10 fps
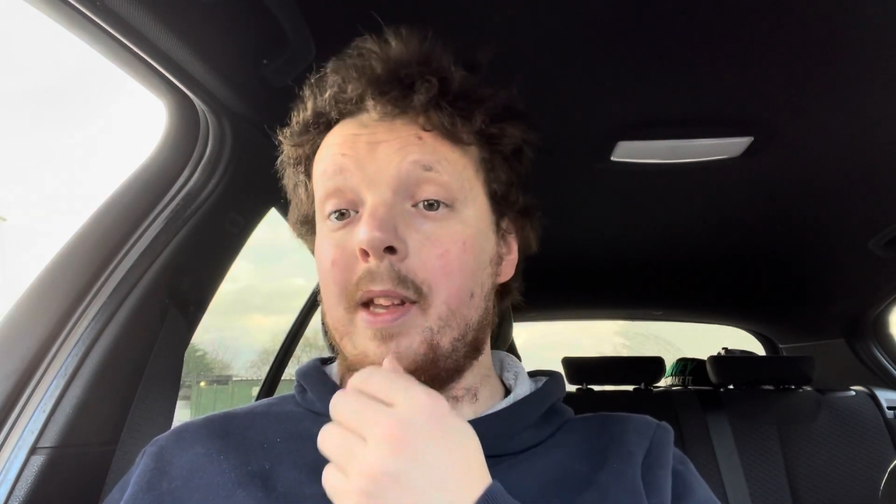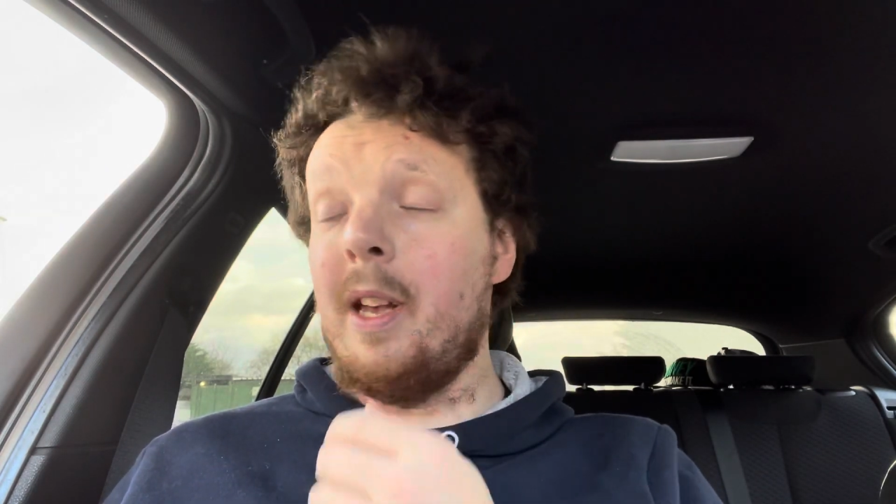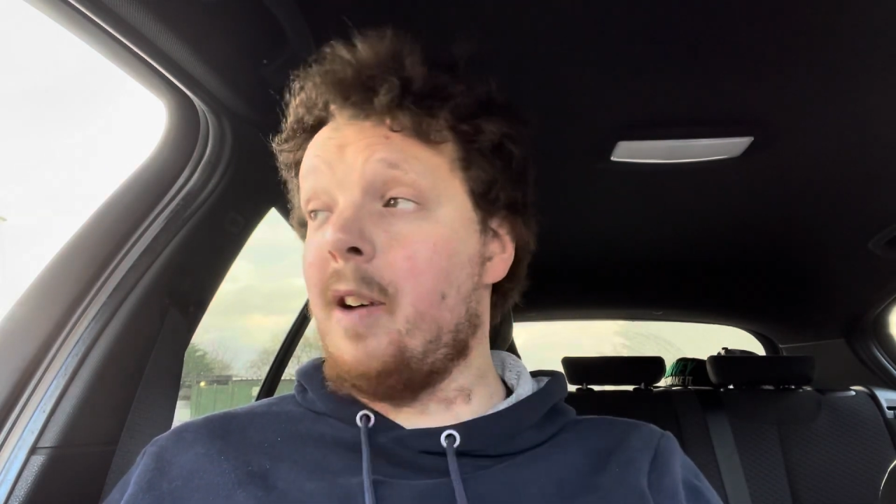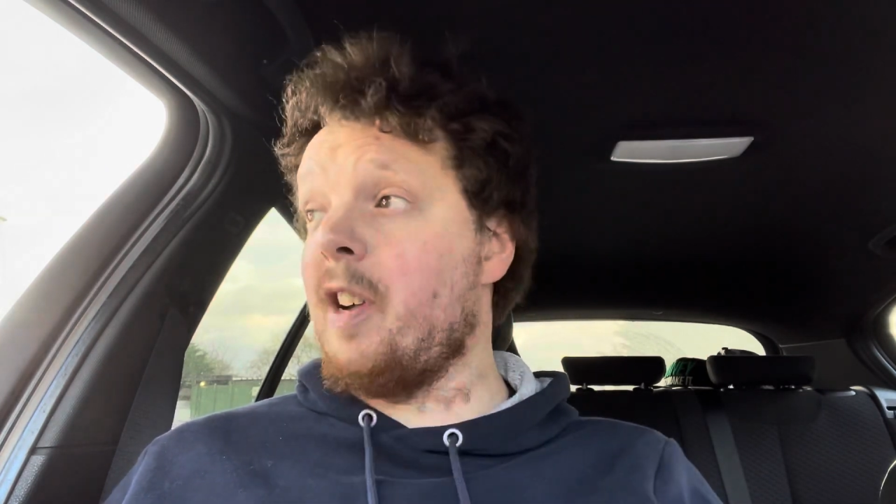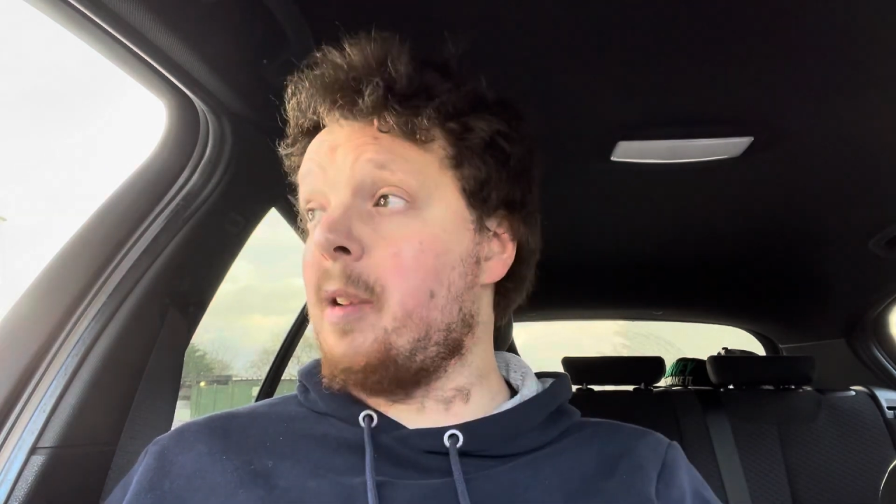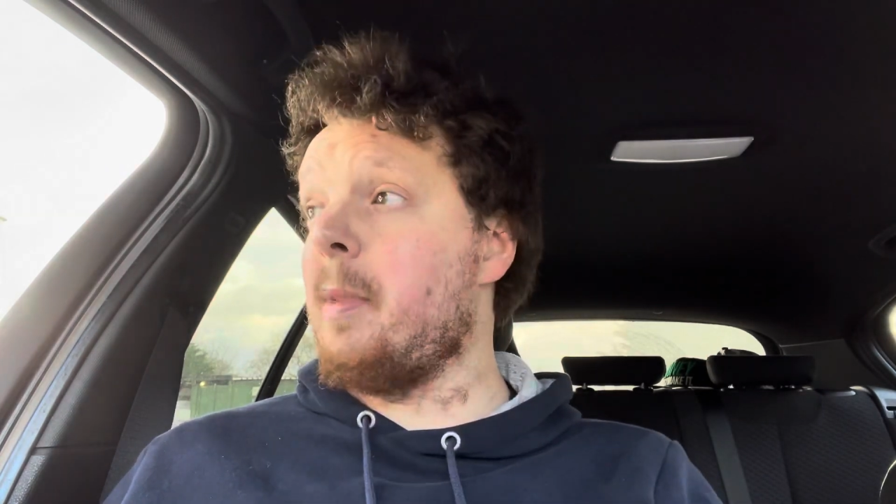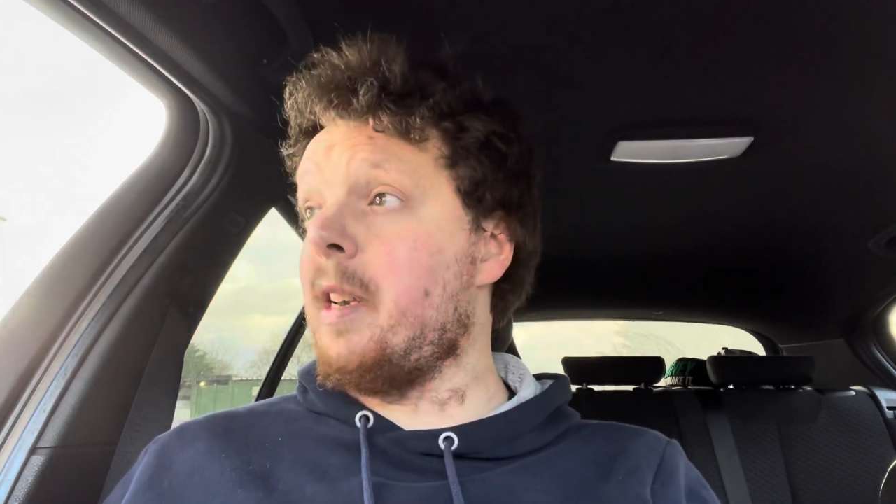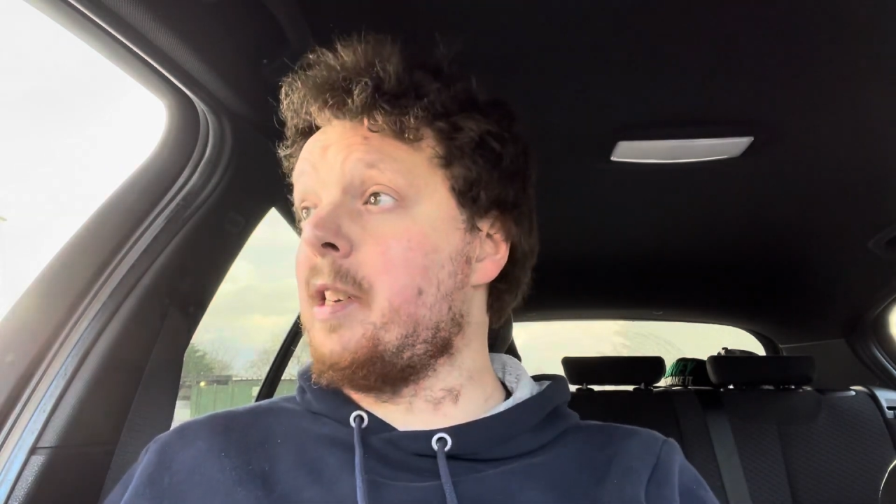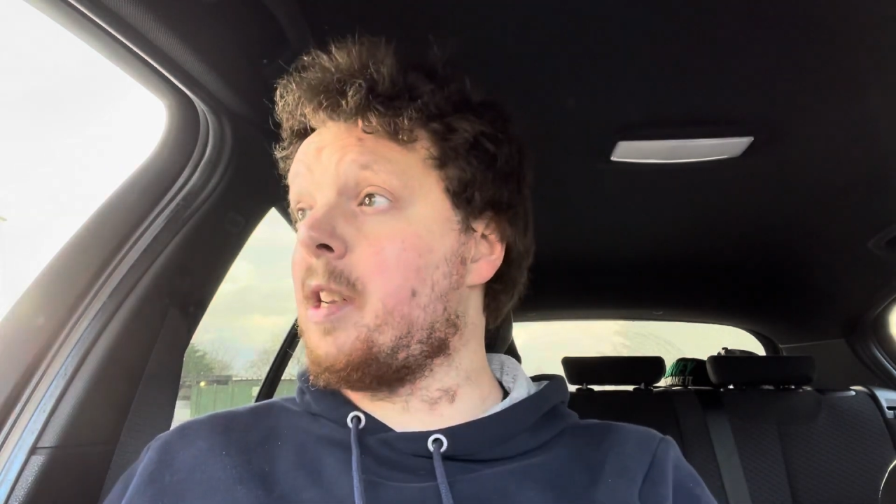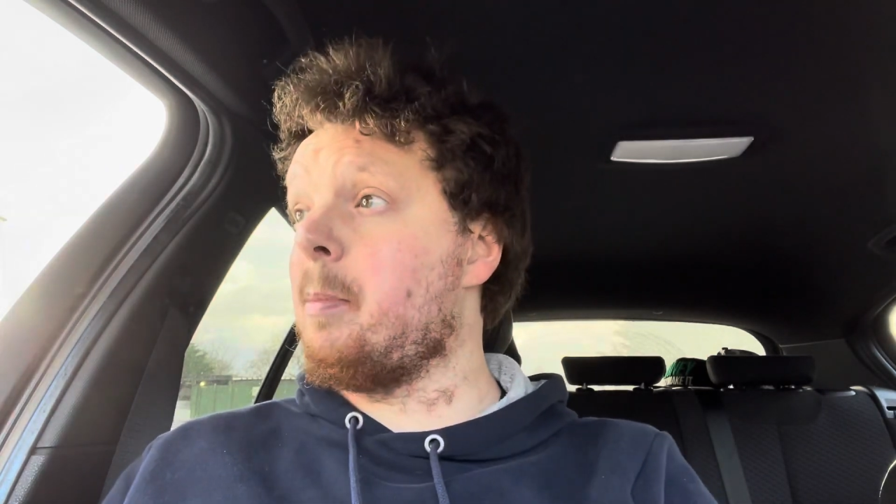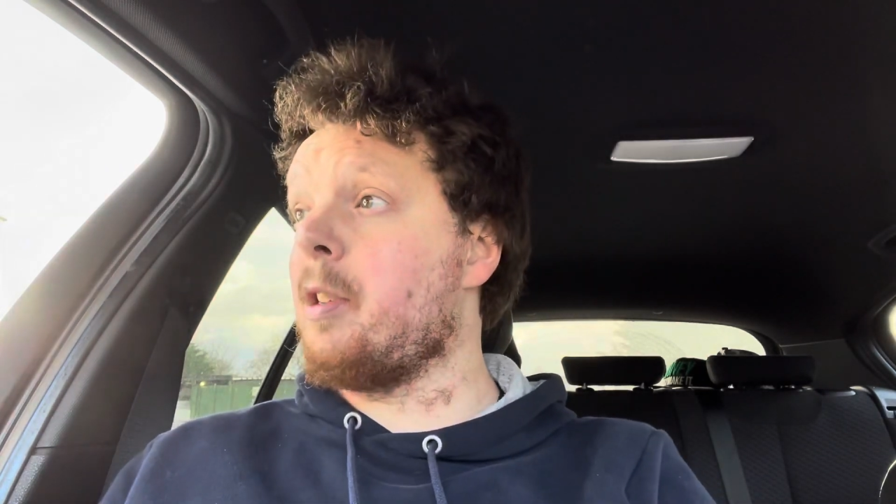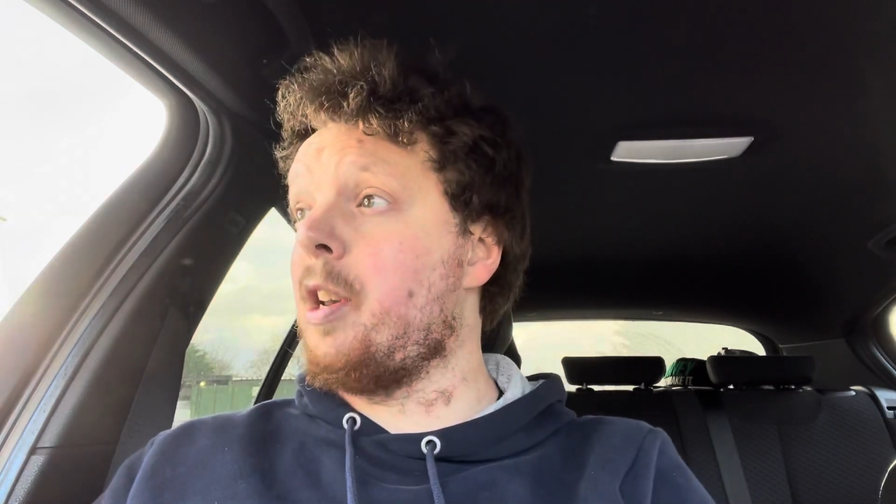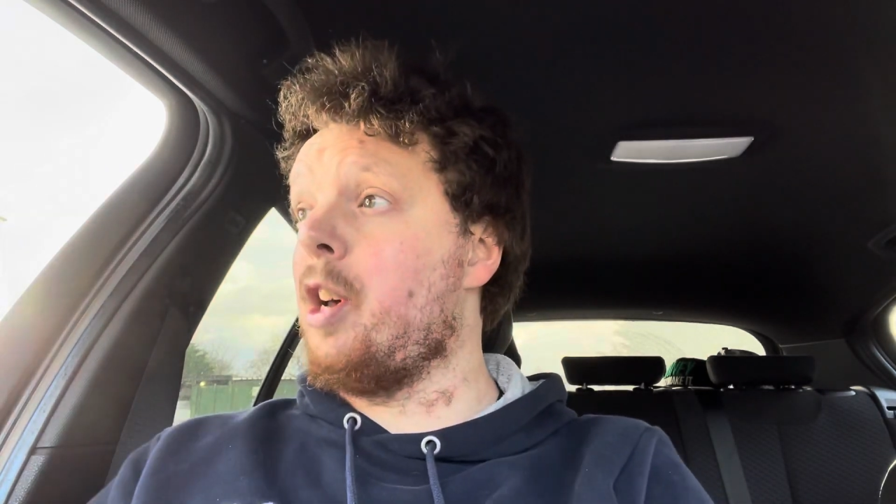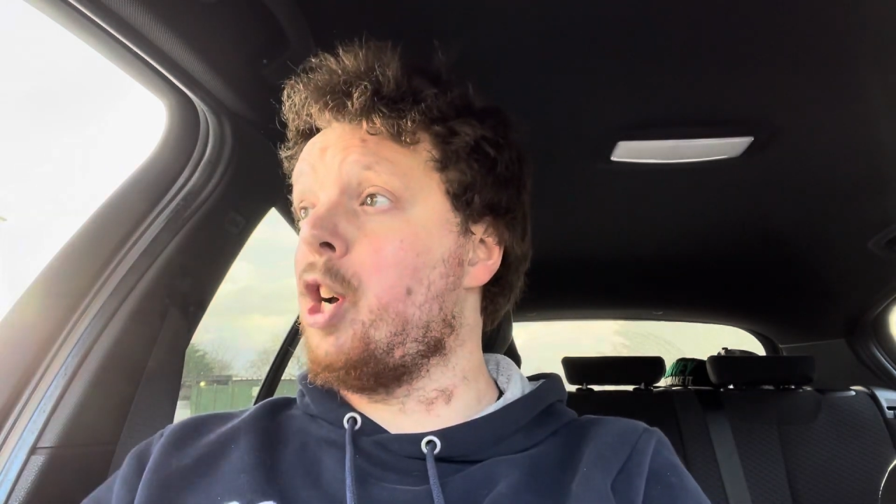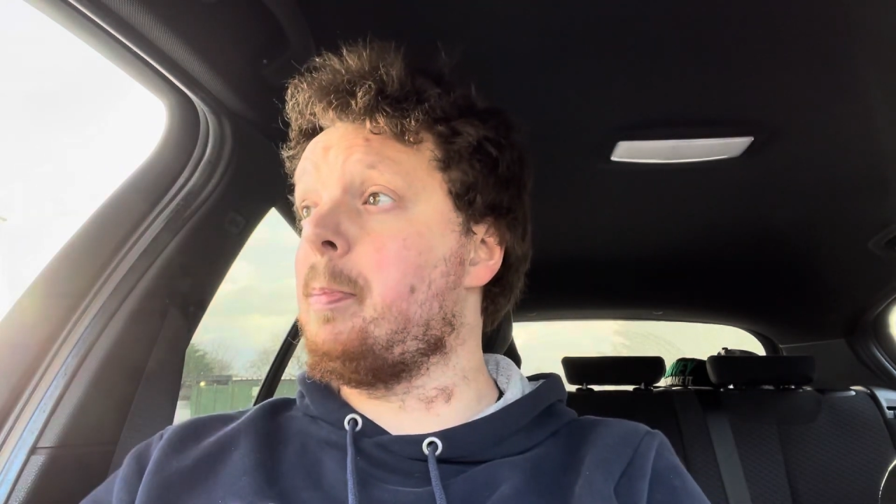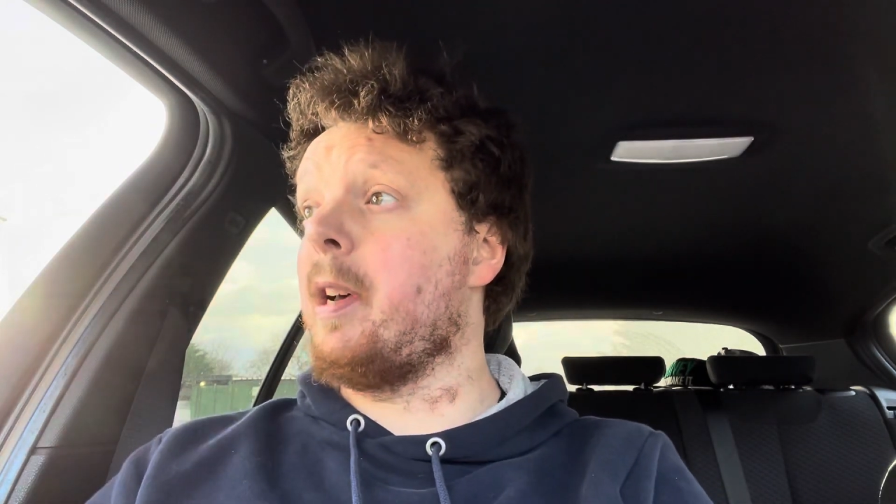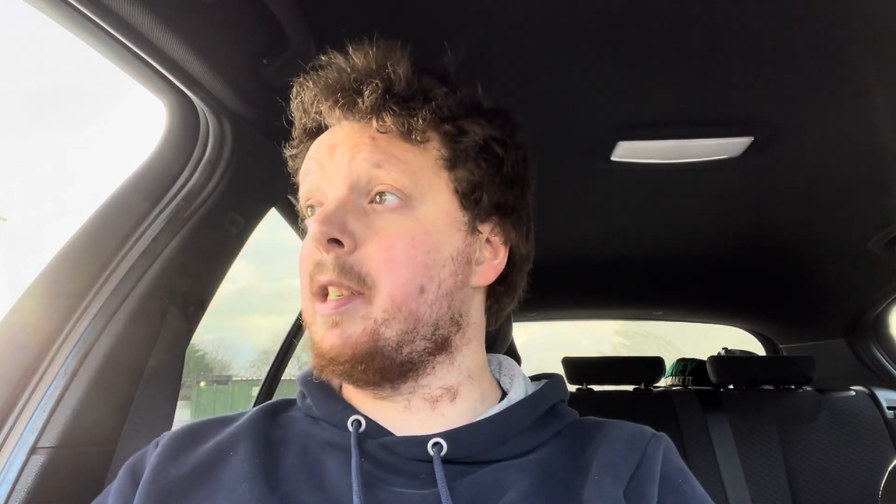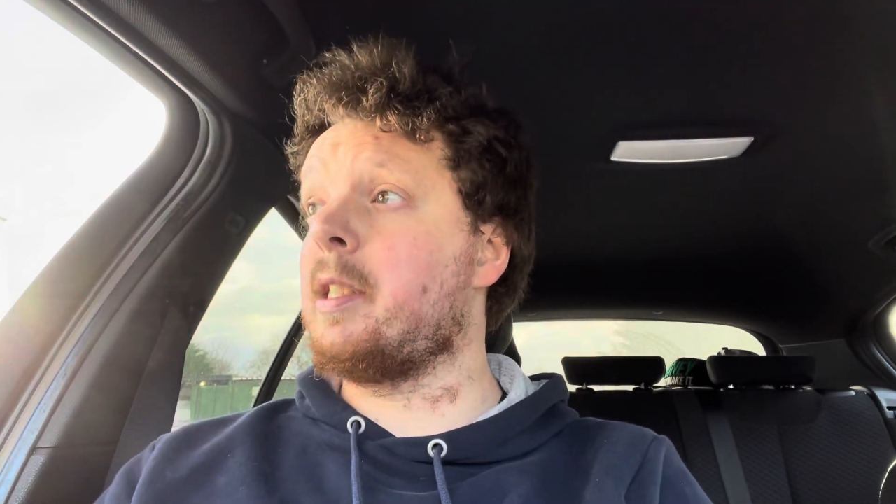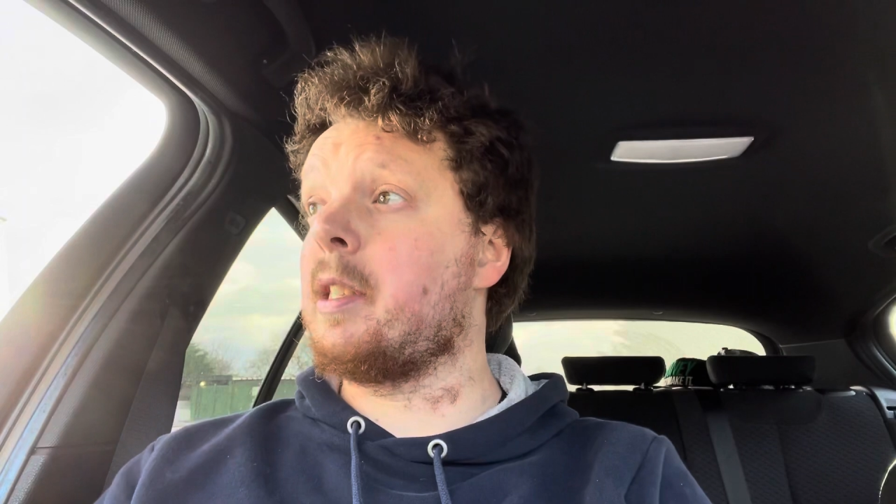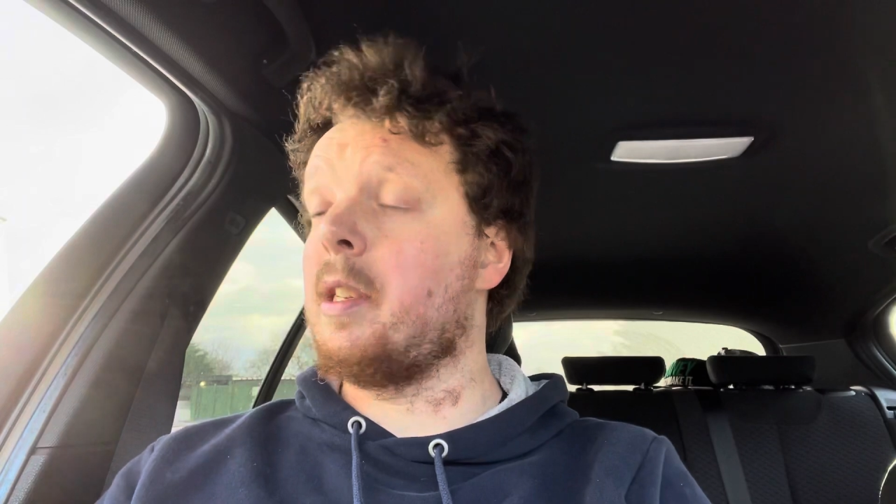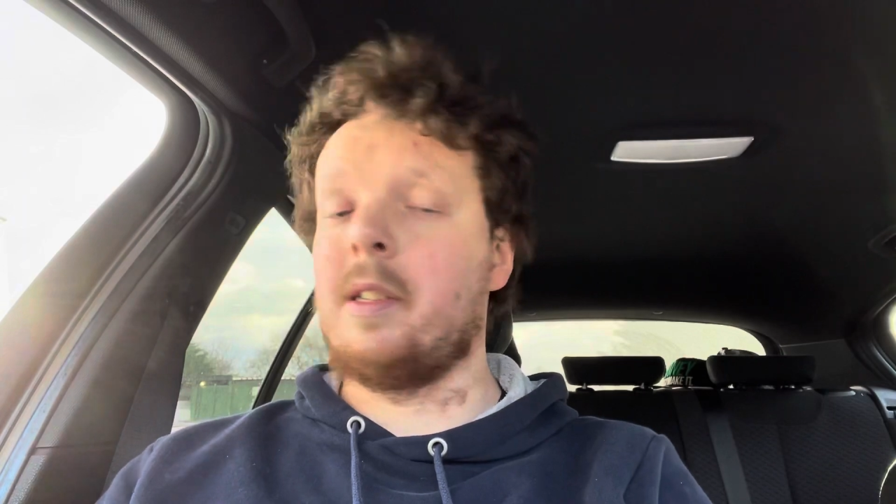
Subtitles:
yeah, I recommend coming to Nerd Base.